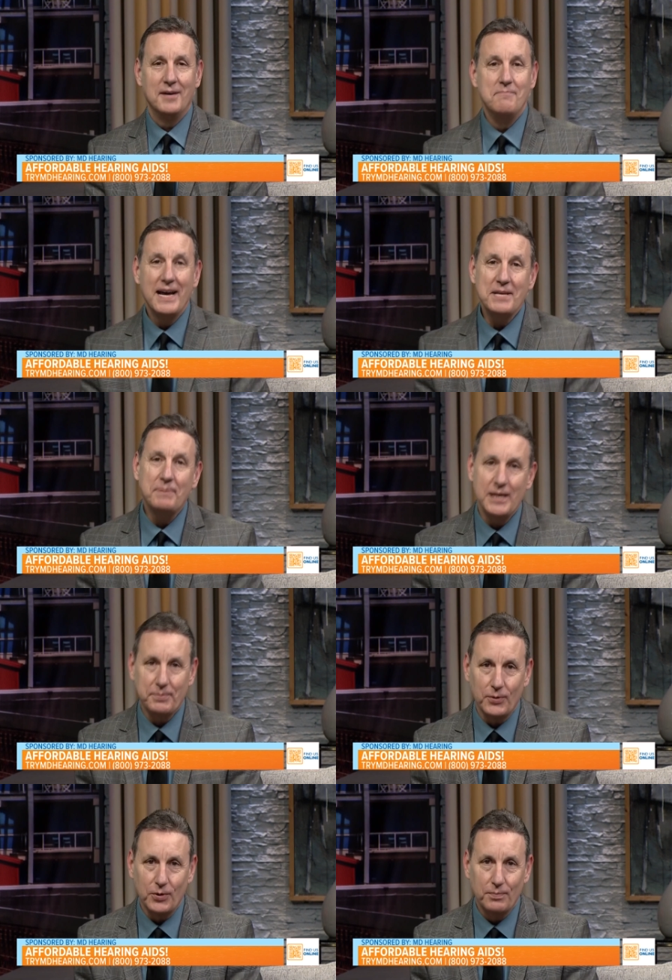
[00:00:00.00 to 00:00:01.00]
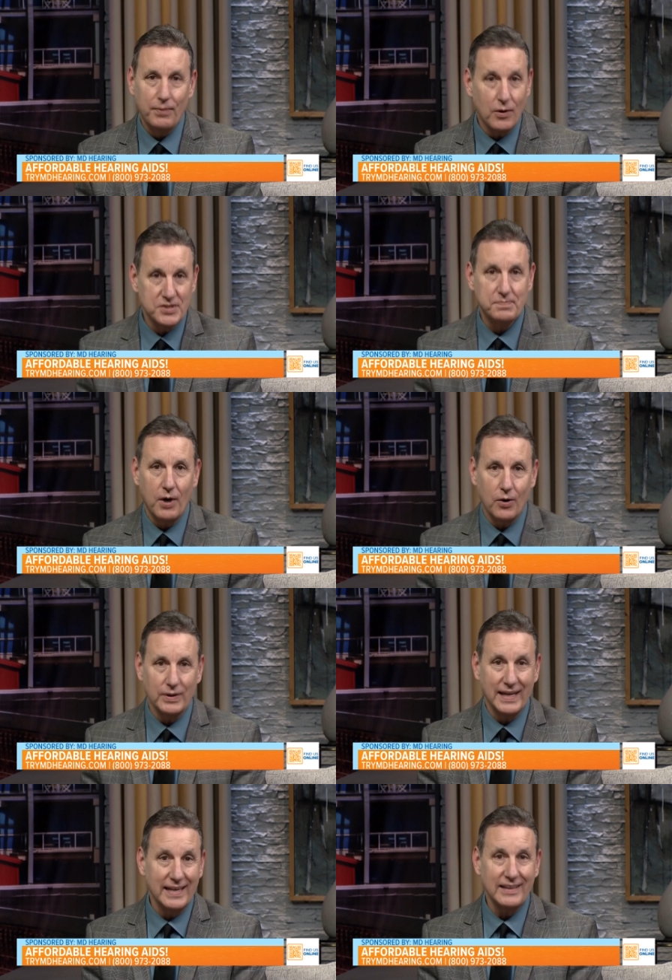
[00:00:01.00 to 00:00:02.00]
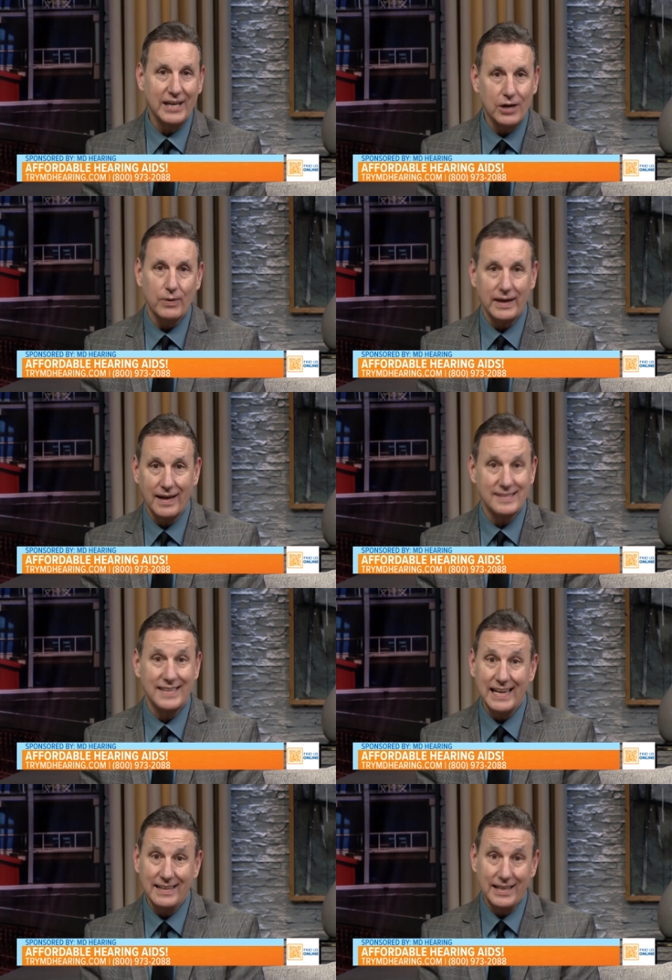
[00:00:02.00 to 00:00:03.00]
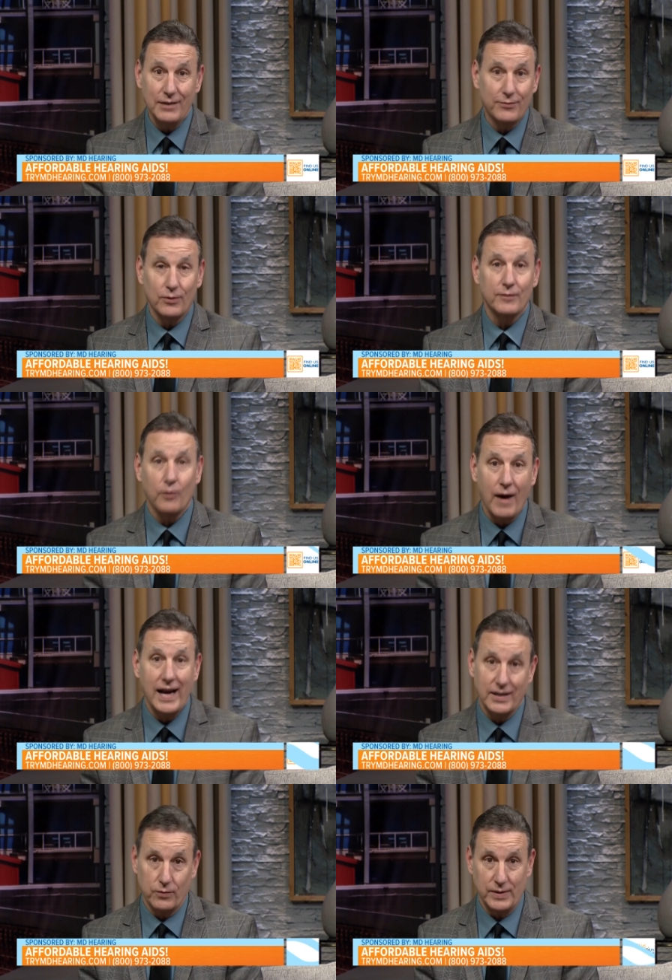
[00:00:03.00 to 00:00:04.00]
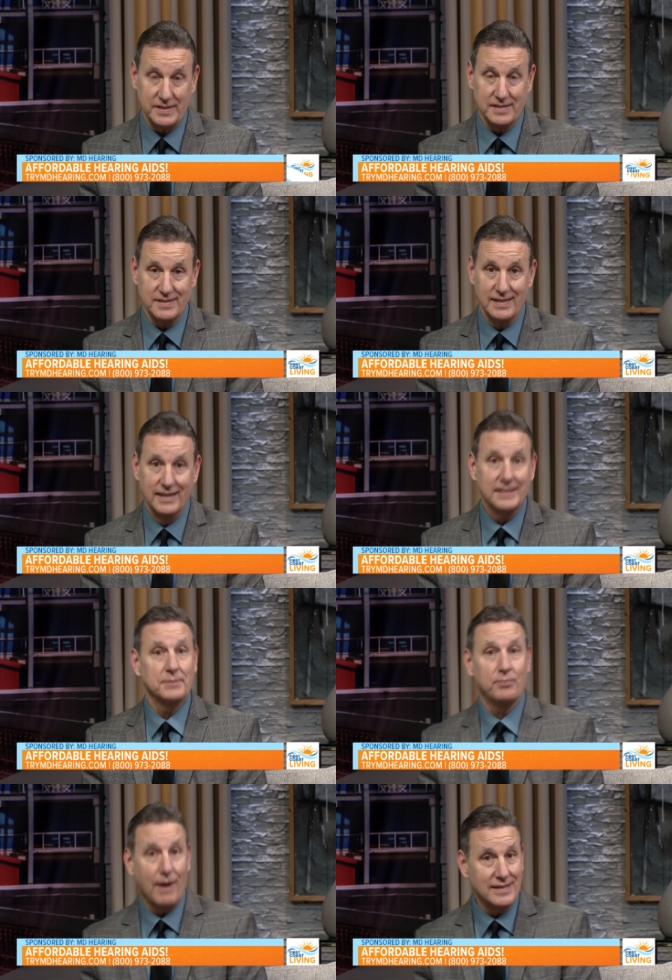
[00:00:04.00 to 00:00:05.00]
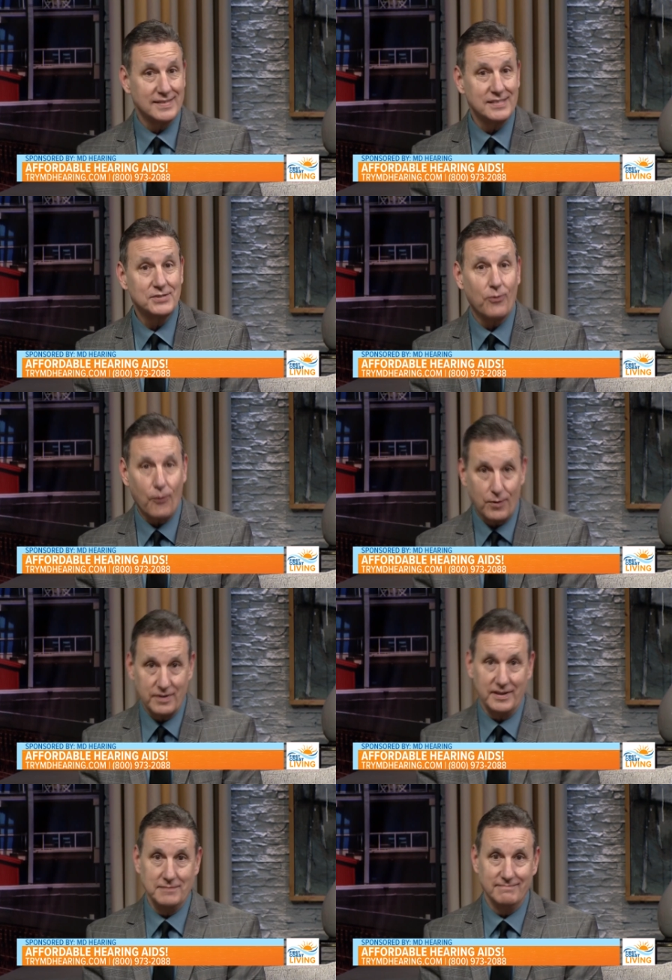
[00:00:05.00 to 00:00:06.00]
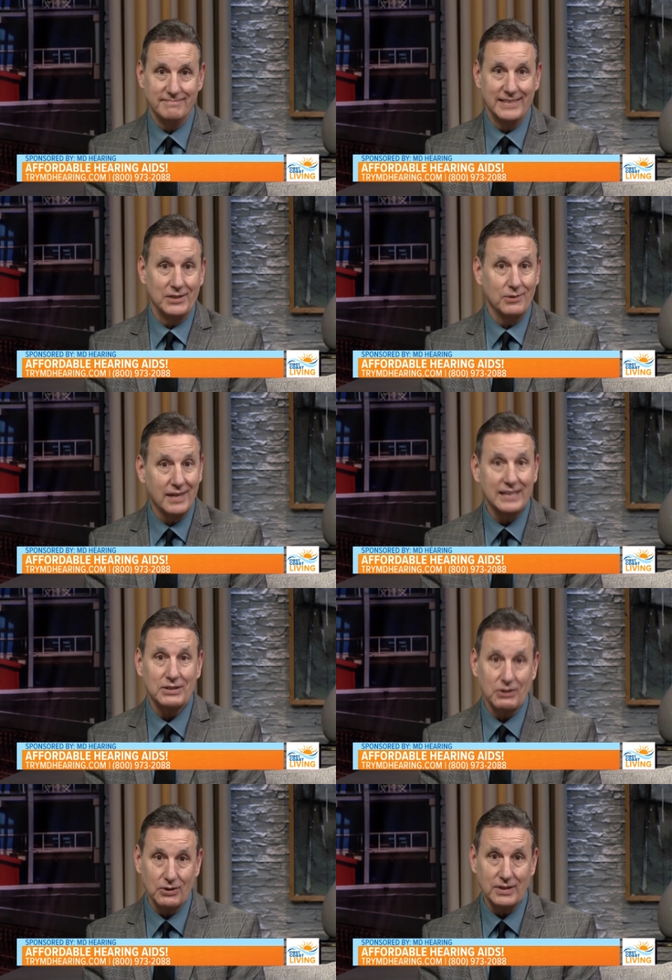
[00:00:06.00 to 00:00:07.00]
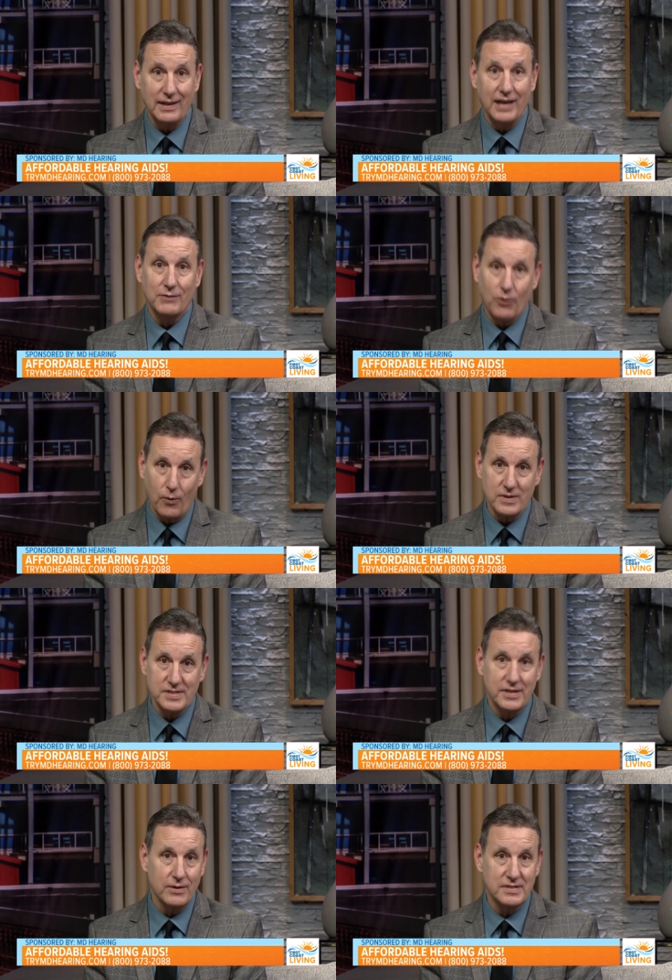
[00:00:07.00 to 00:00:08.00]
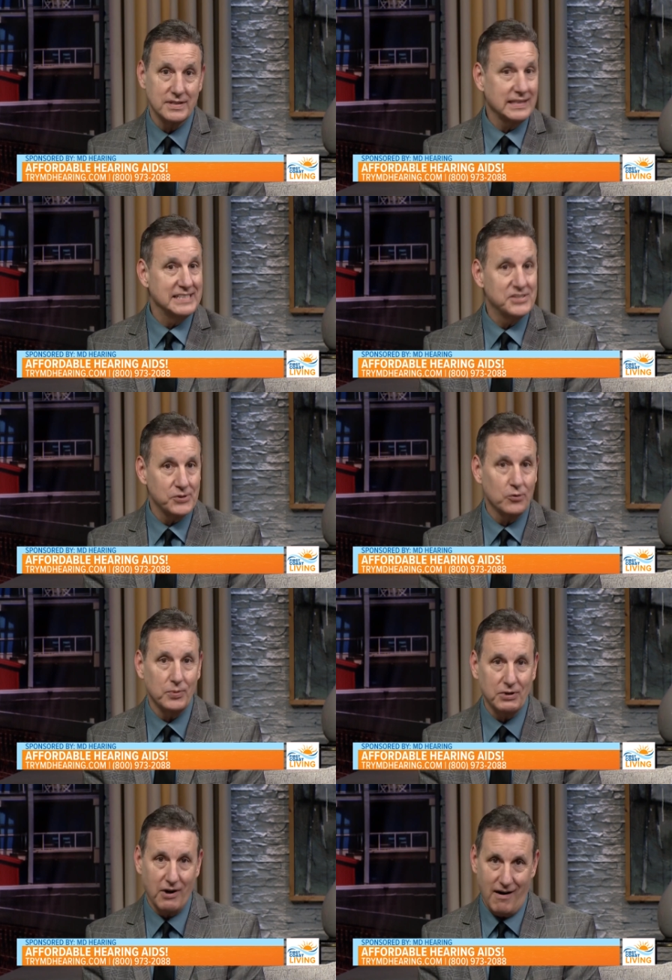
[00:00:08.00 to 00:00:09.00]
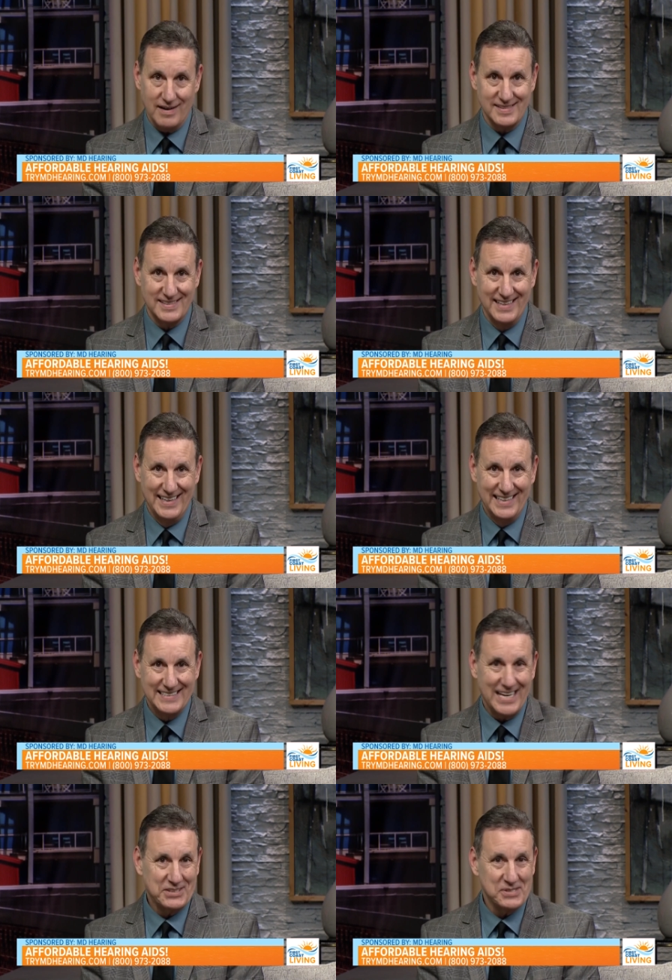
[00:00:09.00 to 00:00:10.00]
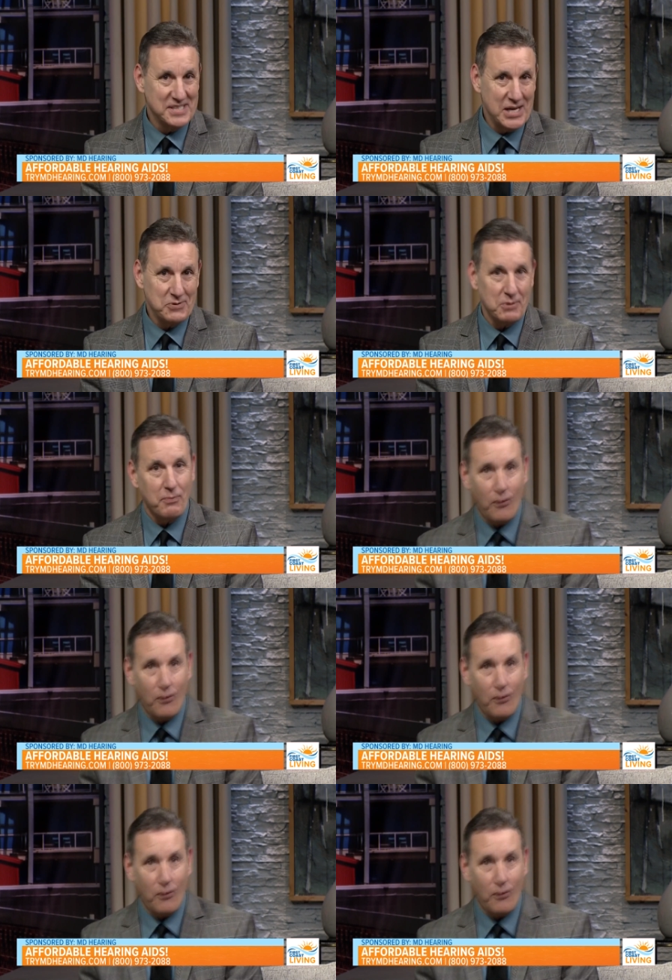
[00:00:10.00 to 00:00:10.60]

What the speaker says: Many people postpone getting the hearing aids they need for a variety of reasons. The process to order them, they don't like the look, and of course, there's the considerable cost. Dr. Sandra